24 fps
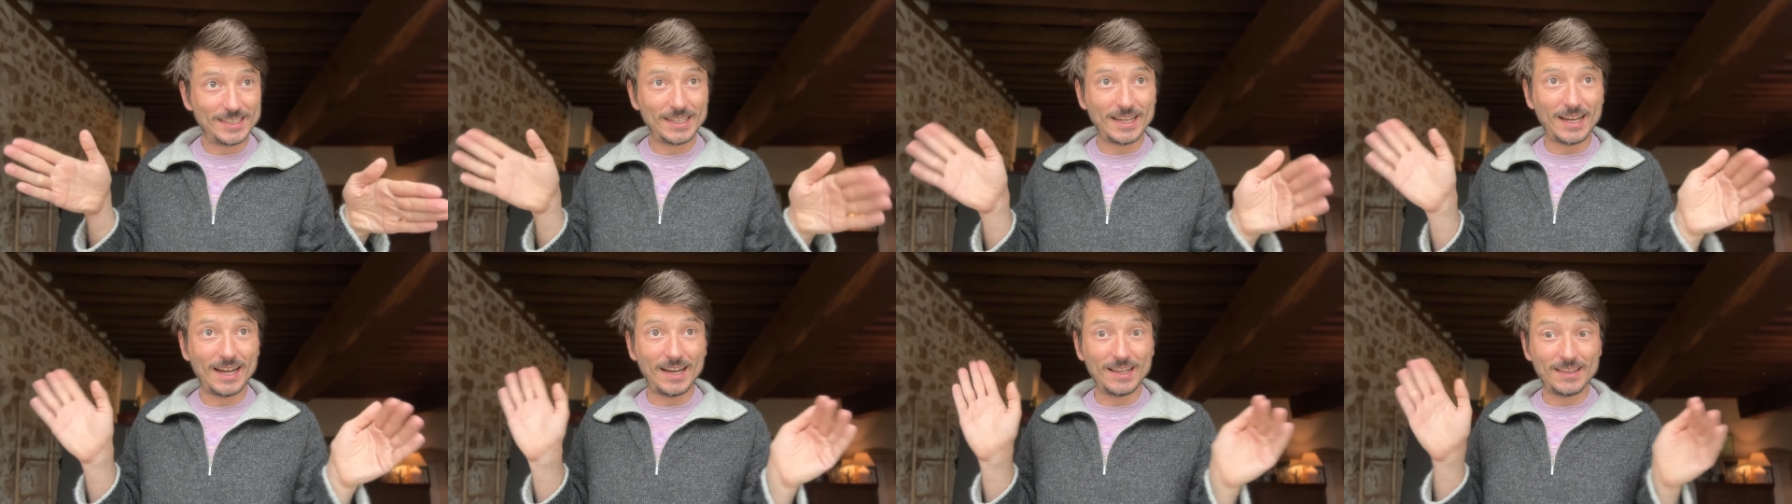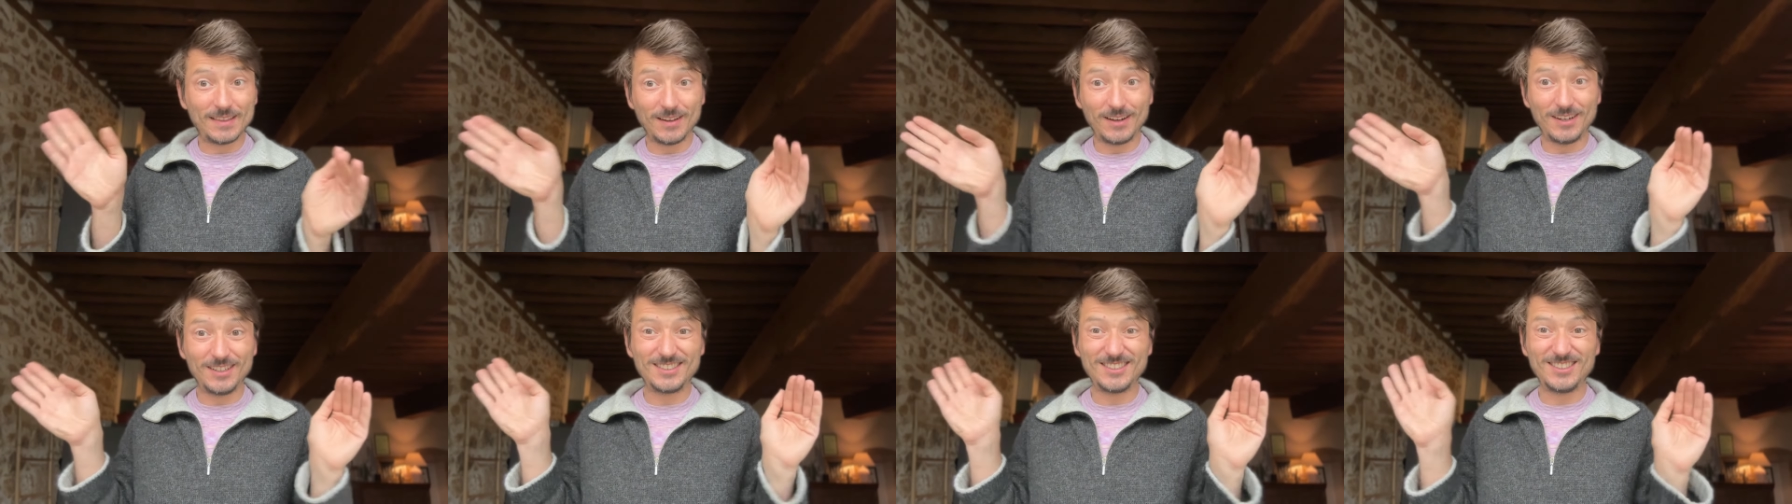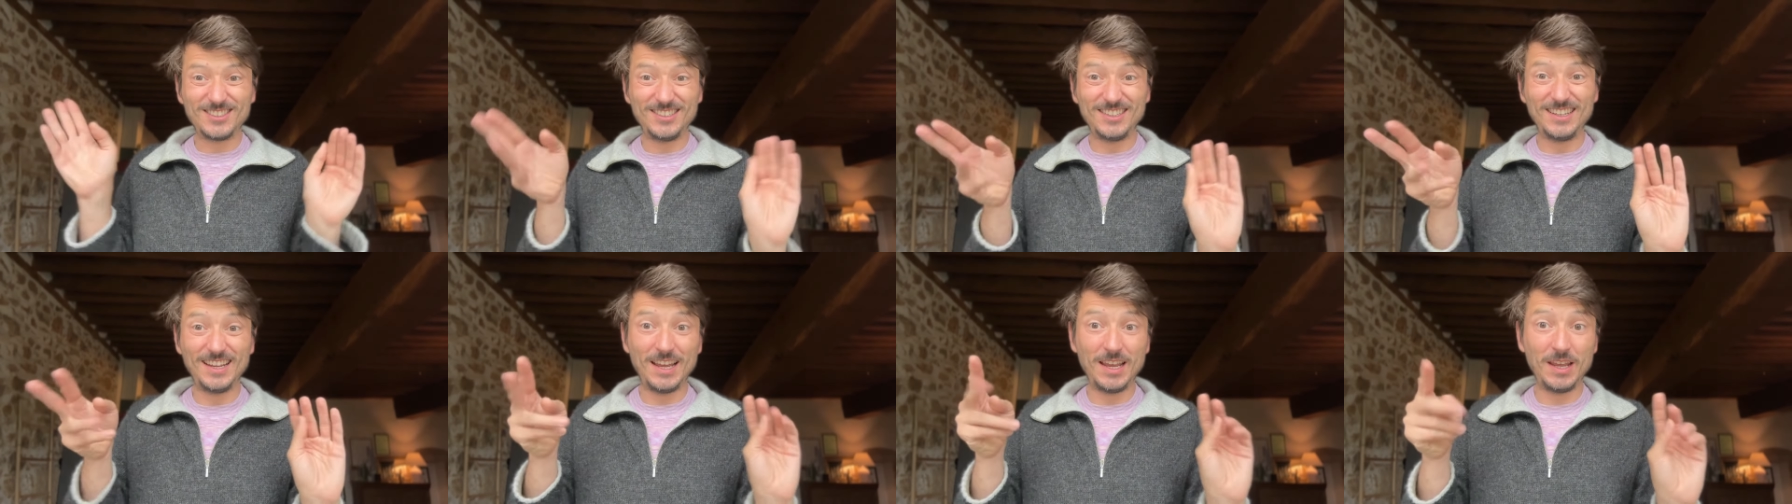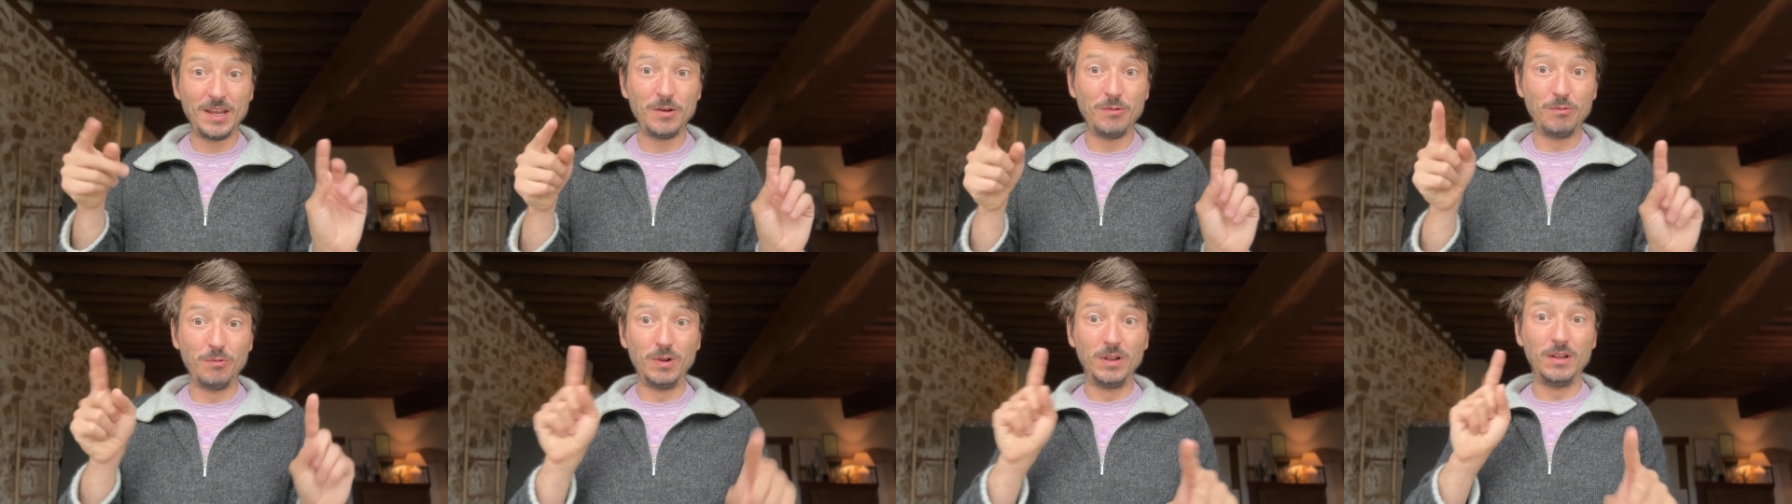I thought
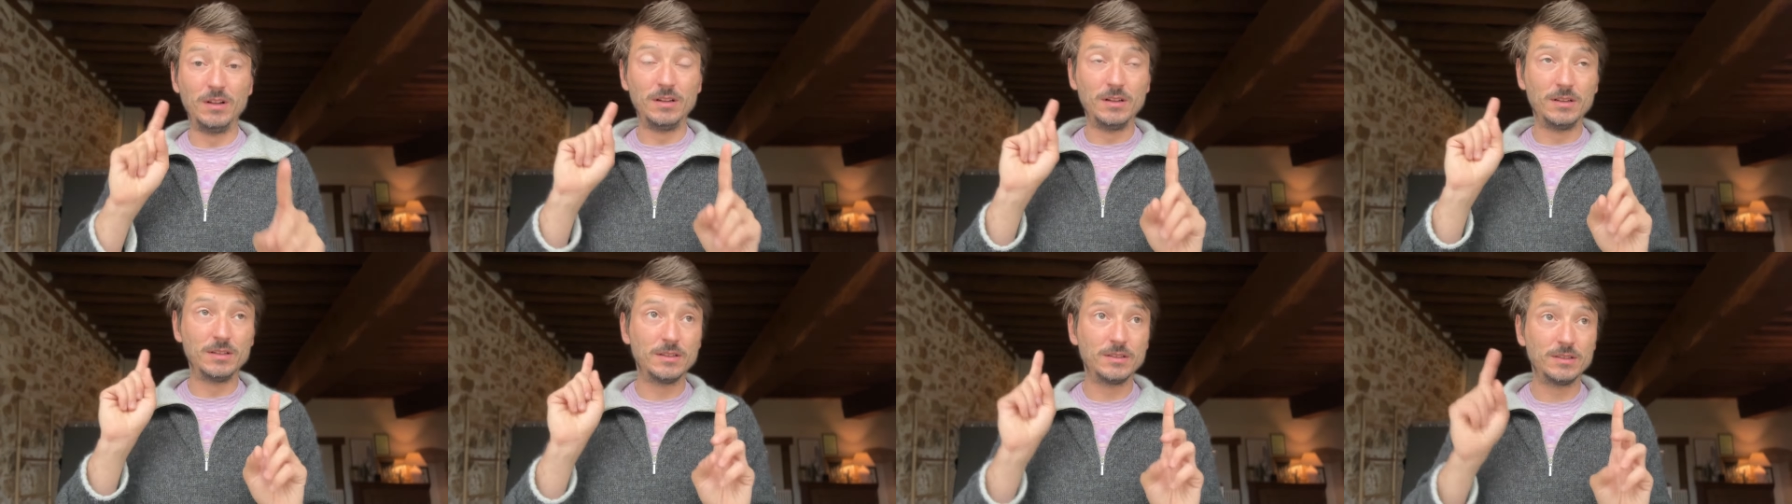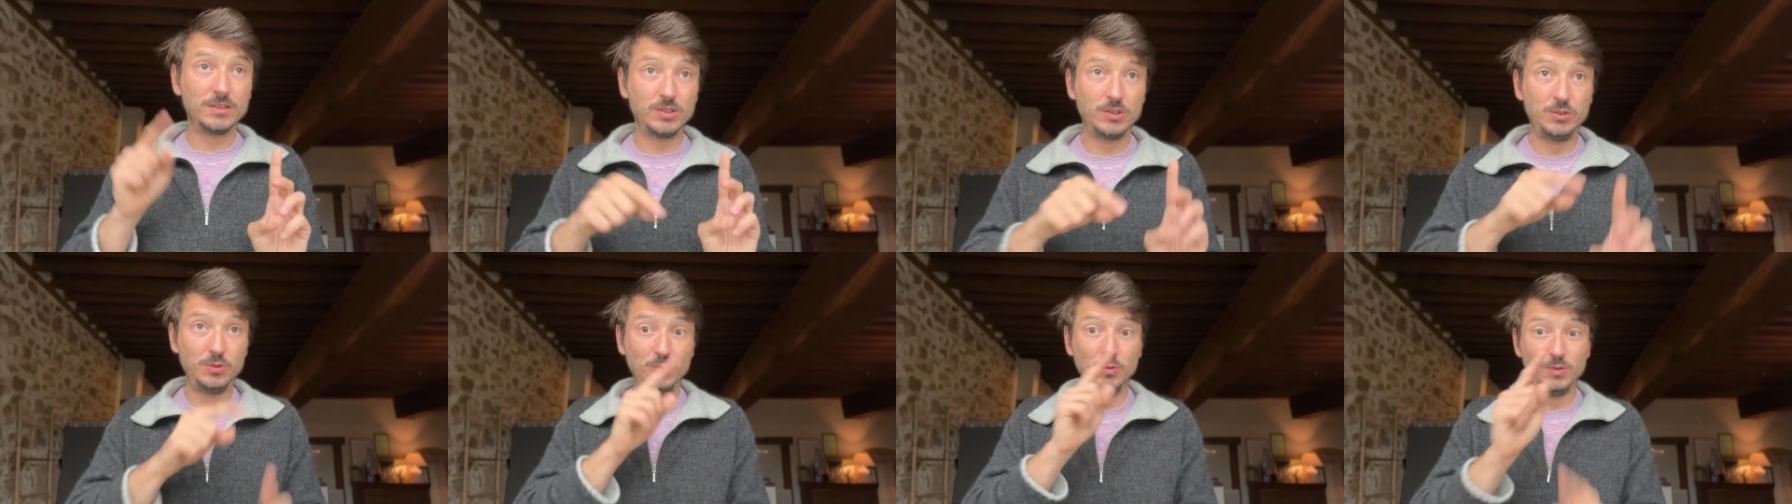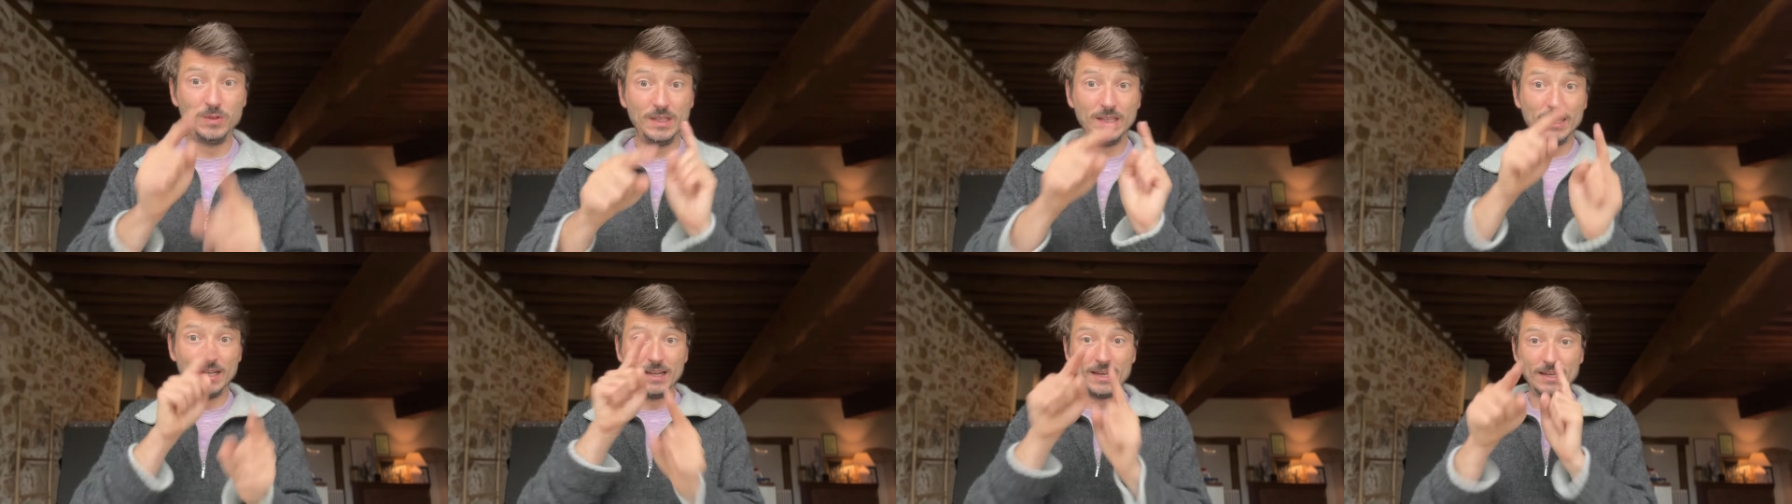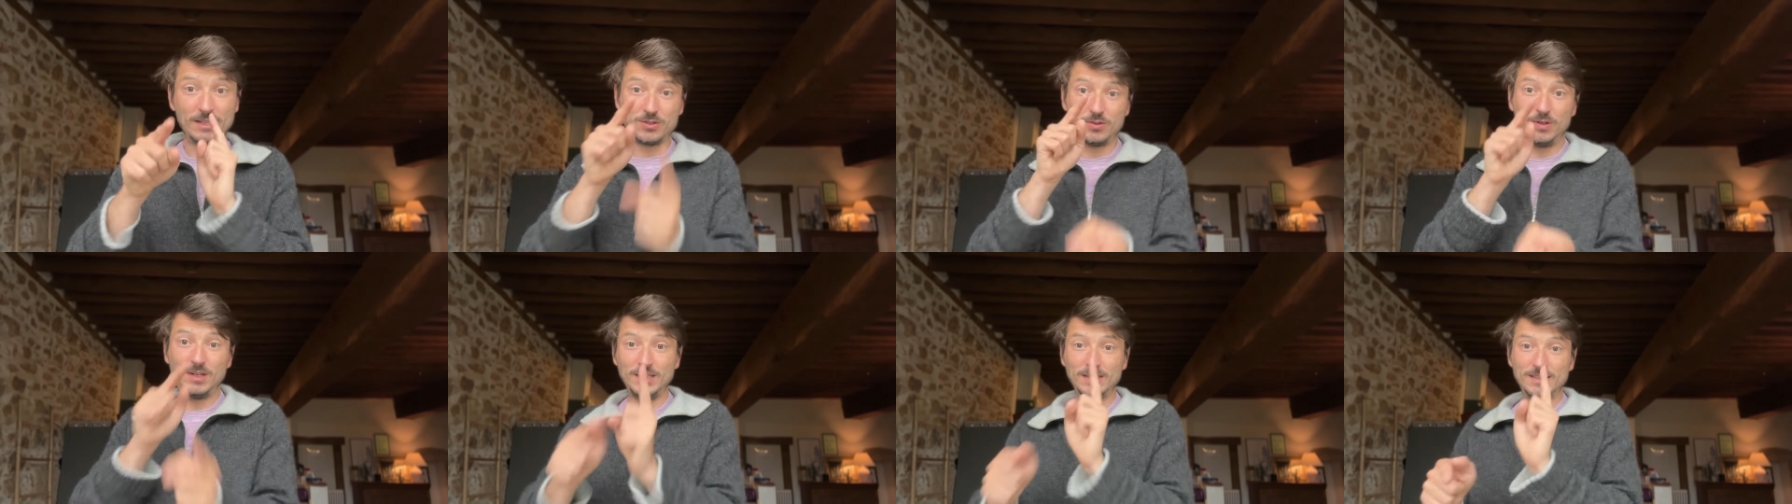today we'll do the
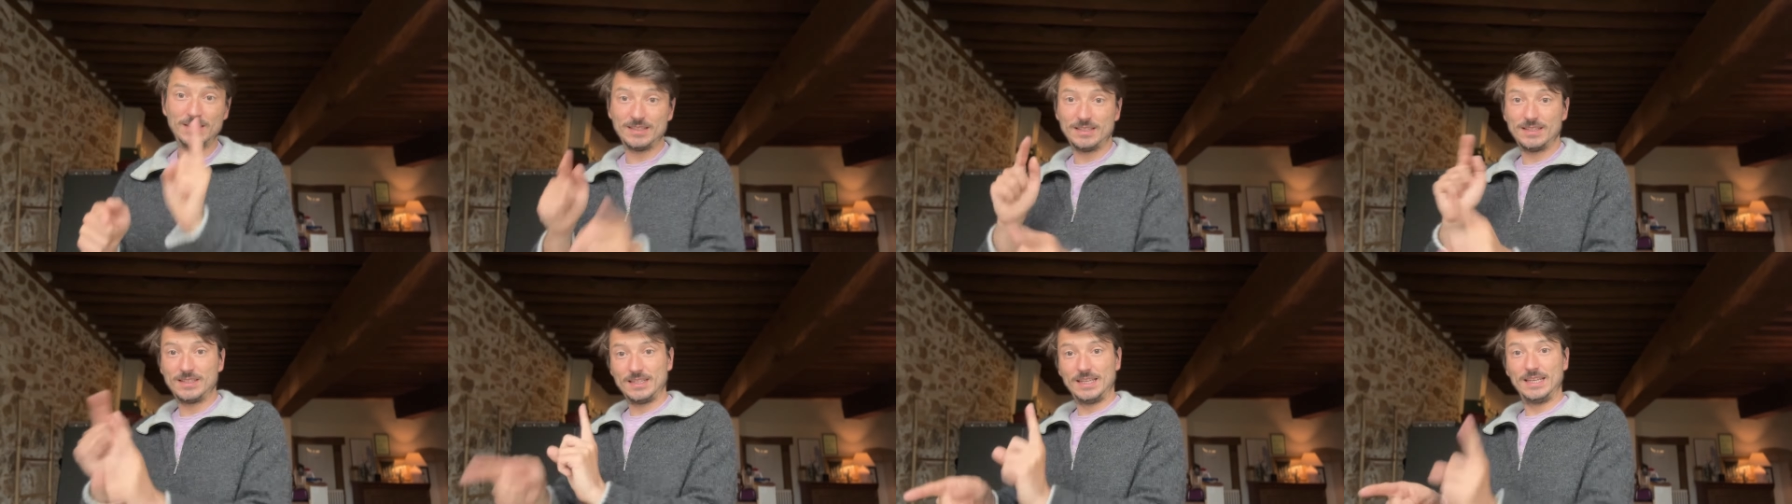electrics